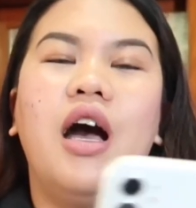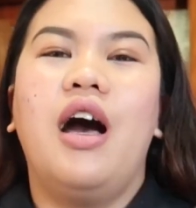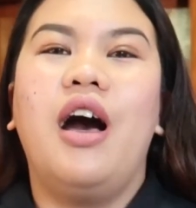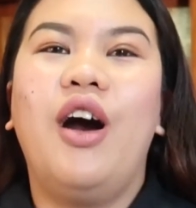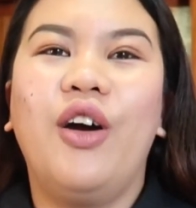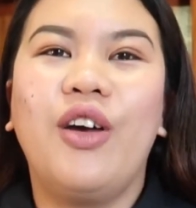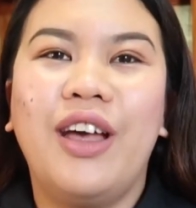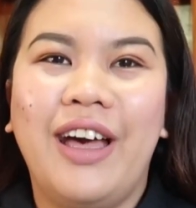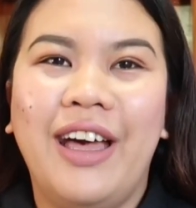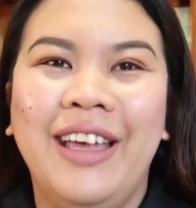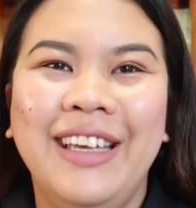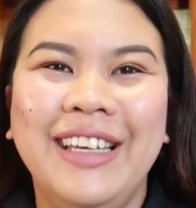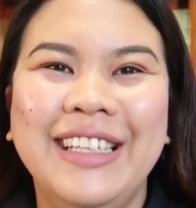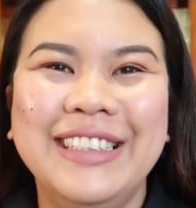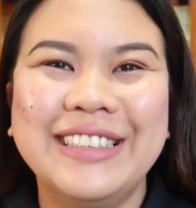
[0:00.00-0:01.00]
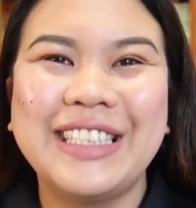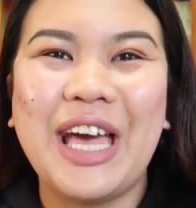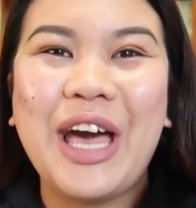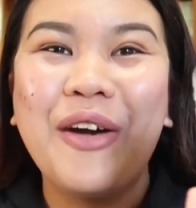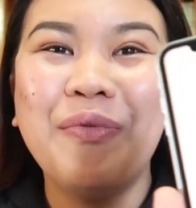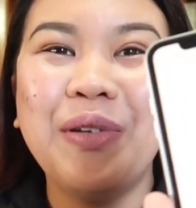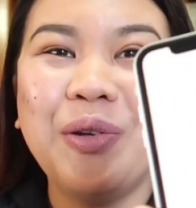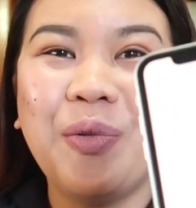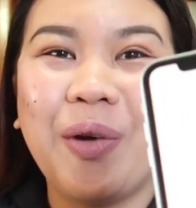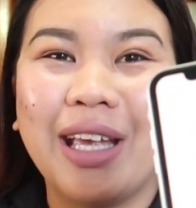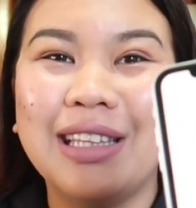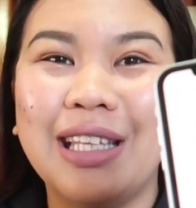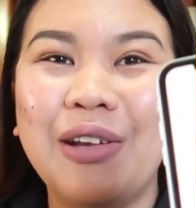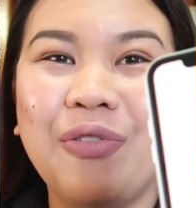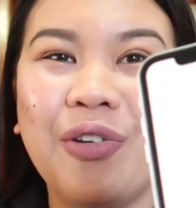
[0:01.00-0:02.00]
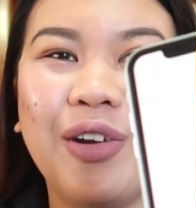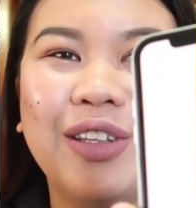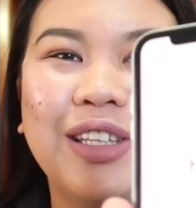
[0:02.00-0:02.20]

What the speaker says: oh guys, I've been waiting for